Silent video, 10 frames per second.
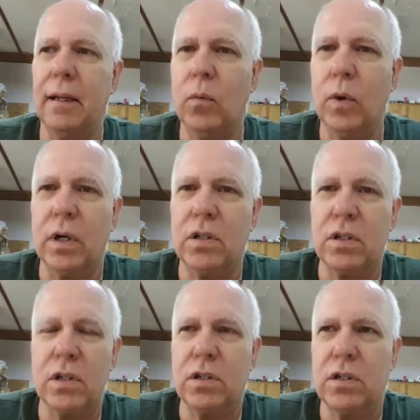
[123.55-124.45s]
It
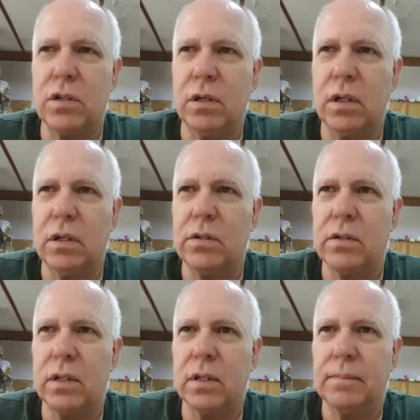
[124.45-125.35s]
works just as good
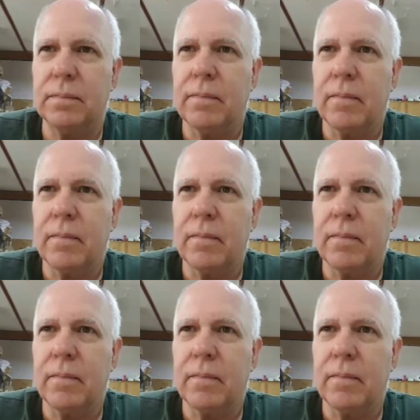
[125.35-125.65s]
as a